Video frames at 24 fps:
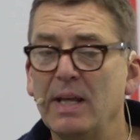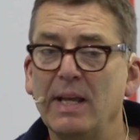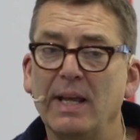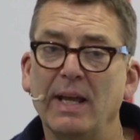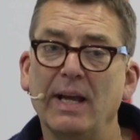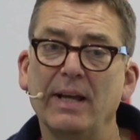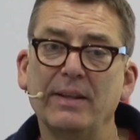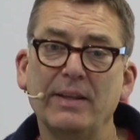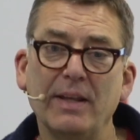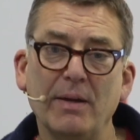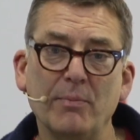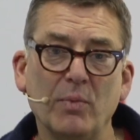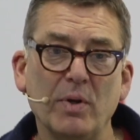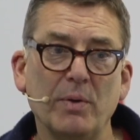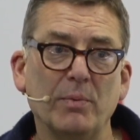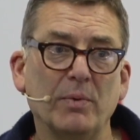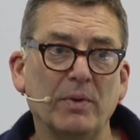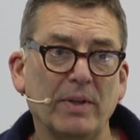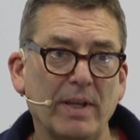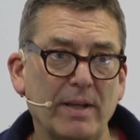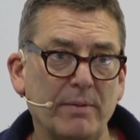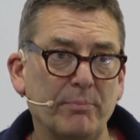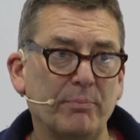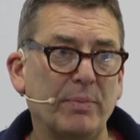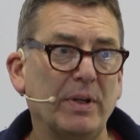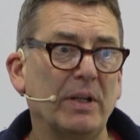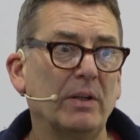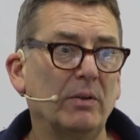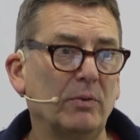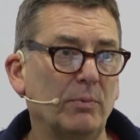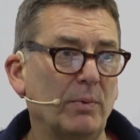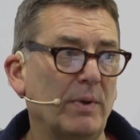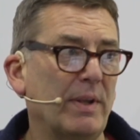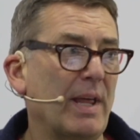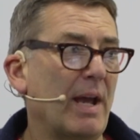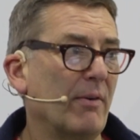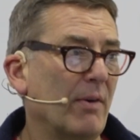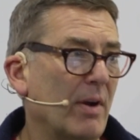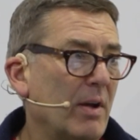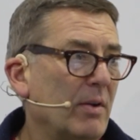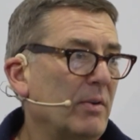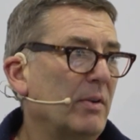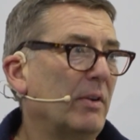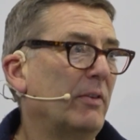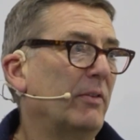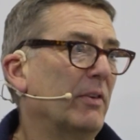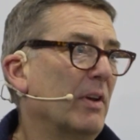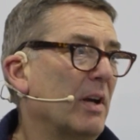and then we will then build with our own
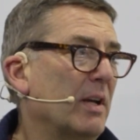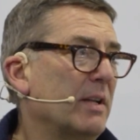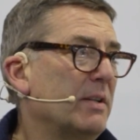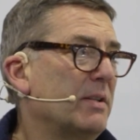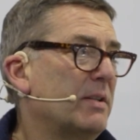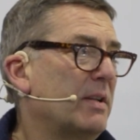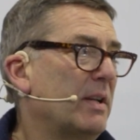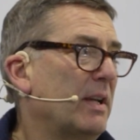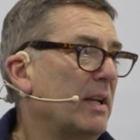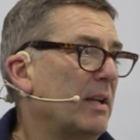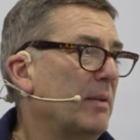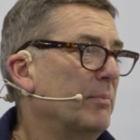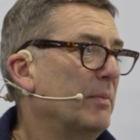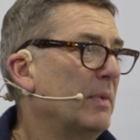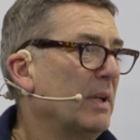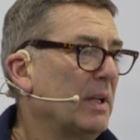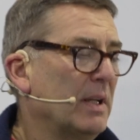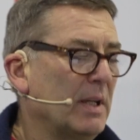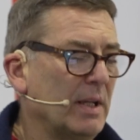design team